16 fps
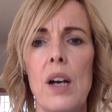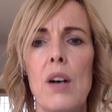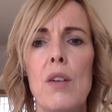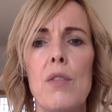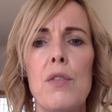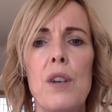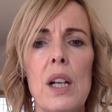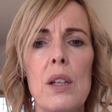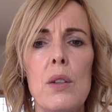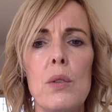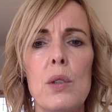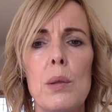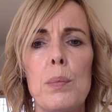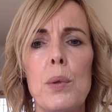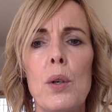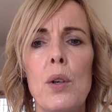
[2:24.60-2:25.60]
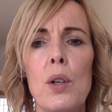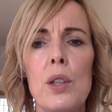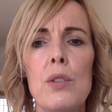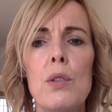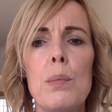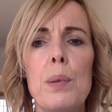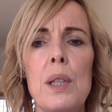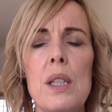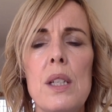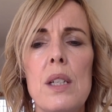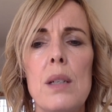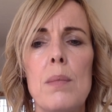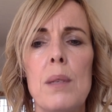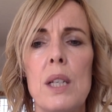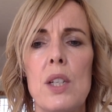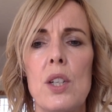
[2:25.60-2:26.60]
Follow up all the repeated
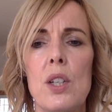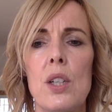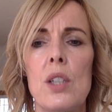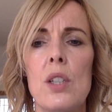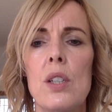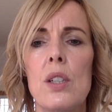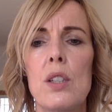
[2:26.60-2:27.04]
measures